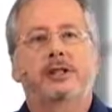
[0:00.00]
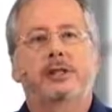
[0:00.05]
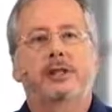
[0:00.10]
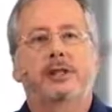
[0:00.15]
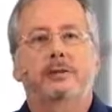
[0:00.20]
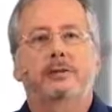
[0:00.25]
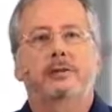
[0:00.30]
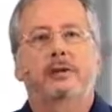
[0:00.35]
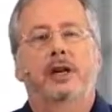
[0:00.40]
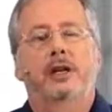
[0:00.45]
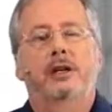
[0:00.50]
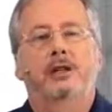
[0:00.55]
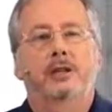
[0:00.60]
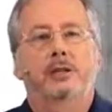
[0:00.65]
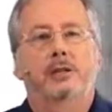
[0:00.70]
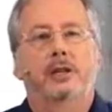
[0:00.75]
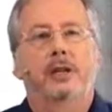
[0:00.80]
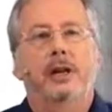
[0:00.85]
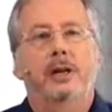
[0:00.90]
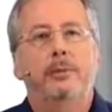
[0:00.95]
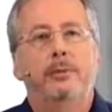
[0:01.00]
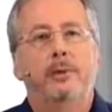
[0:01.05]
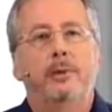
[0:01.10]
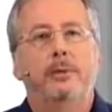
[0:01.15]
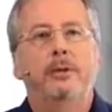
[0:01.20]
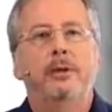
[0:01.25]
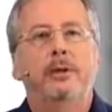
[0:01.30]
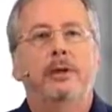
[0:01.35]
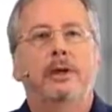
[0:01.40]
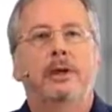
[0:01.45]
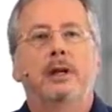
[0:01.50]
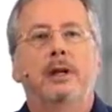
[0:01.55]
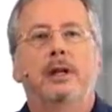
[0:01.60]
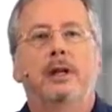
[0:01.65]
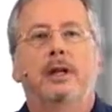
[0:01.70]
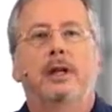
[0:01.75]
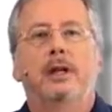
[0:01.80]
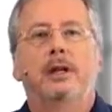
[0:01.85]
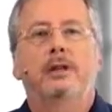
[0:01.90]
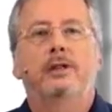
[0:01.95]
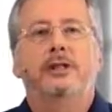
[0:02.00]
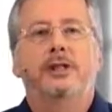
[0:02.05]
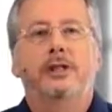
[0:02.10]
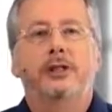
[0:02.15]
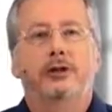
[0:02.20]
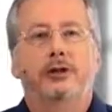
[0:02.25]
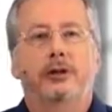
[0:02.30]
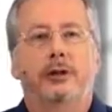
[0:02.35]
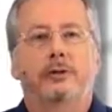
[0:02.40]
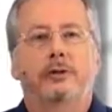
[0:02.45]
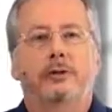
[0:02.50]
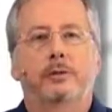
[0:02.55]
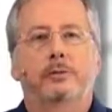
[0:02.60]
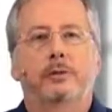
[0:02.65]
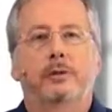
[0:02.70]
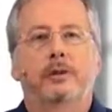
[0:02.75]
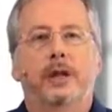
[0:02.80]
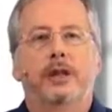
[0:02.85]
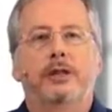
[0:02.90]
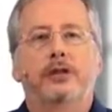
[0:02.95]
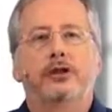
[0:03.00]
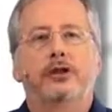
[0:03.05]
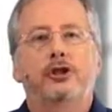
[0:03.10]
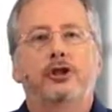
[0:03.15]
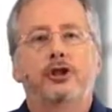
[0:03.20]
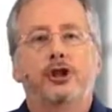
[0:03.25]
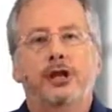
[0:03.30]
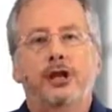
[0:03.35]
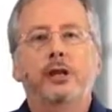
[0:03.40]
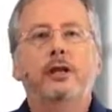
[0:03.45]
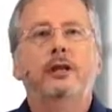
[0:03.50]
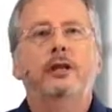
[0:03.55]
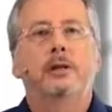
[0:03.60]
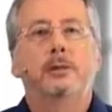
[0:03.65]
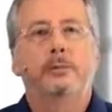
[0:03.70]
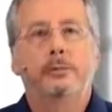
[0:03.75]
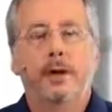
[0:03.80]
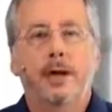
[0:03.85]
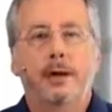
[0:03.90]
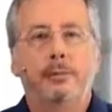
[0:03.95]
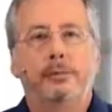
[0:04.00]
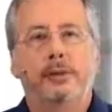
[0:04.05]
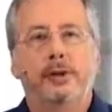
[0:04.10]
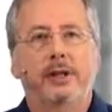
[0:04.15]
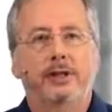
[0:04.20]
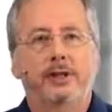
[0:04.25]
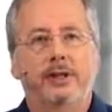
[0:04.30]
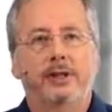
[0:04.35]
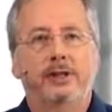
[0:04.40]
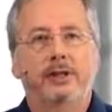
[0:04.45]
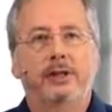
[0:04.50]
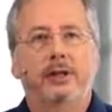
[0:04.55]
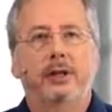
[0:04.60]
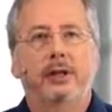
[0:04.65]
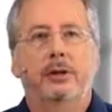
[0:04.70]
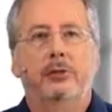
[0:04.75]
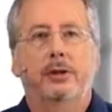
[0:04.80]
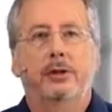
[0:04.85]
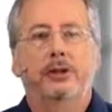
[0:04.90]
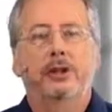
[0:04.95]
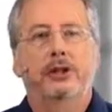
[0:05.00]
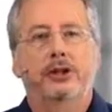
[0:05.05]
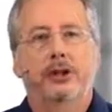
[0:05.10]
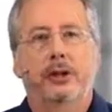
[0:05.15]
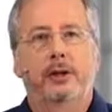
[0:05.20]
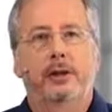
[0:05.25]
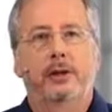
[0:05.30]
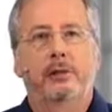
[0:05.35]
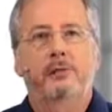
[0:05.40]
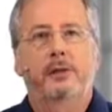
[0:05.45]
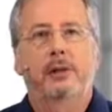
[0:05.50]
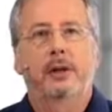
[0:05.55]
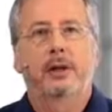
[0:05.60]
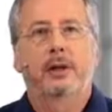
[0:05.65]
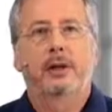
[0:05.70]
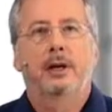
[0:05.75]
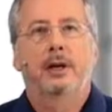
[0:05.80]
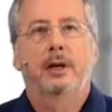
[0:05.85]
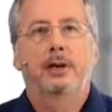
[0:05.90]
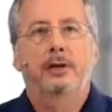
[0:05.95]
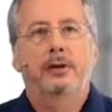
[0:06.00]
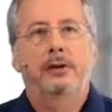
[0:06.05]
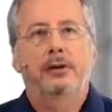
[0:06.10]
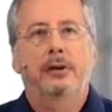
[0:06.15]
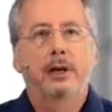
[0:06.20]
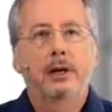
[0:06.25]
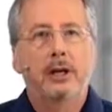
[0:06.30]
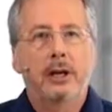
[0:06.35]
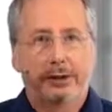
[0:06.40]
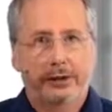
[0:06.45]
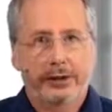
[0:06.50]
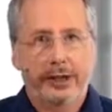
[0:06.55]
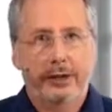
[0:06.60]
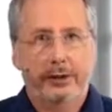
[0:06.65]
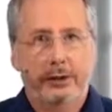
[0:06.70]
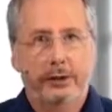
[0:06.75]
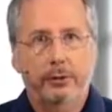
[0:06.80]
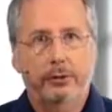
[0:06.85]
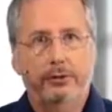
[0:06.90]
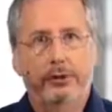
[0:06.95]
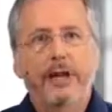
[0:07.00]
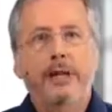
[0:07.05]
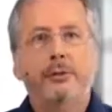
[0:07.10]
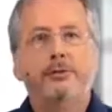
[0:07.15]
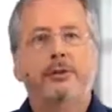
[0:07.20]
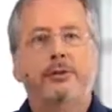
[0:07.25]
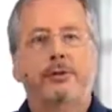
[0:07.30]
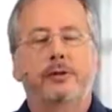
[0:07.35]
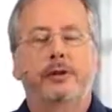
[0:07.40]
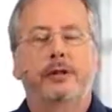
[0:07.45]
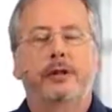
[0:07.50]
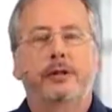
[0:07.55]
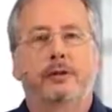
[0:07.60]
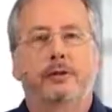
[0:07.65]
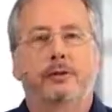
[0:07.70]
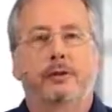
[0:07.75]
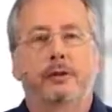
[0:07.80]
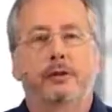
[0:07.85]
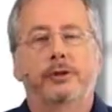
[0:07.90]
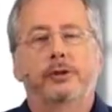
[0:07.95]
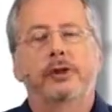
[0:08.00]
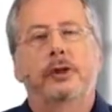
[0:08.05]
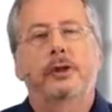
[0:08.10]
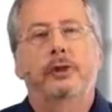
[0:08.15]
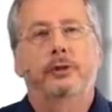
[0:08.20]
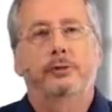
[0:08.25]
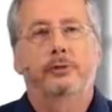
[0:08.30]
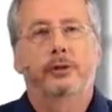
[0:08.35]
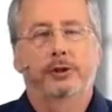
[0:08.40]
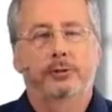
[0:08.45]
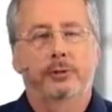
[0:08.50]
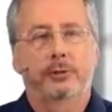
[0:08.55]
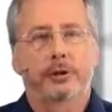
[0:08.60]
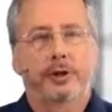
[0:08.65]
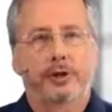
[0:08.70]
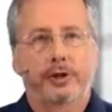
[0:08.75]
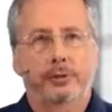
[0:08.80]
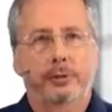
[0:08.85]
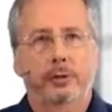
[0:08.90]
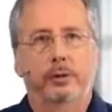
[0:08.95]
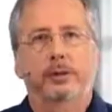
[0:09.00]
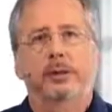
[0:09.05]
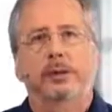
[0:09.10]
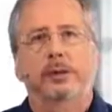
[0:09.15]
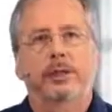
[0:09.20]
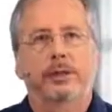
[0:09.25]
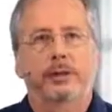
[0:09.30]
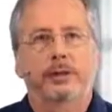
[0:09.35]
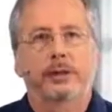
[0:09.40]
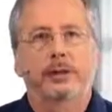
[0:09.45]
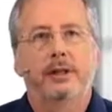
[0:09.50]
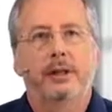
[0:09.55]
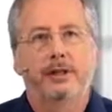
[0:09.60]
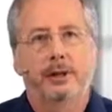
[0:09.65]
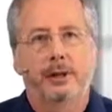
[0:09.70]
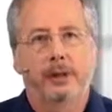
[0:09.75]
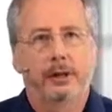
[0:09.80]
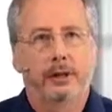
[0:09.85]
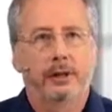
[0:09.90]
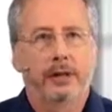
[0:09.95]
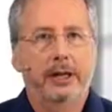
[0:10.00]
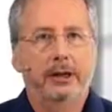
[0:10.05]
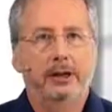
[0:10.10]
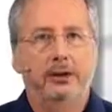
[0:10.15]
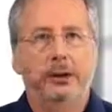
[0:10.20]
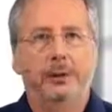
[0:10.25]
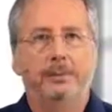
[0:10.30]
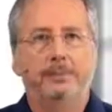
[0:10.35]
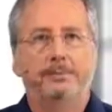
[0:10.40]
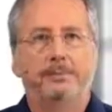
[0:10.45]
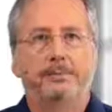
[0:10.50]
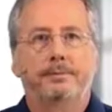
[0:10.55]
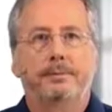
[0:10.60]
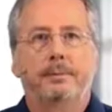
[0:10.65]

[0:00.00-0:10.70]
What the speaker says: can give rise to an embryo, and each of them will then share membranes with each other. And there are technical names for each of those, which we'll explore in another lecture.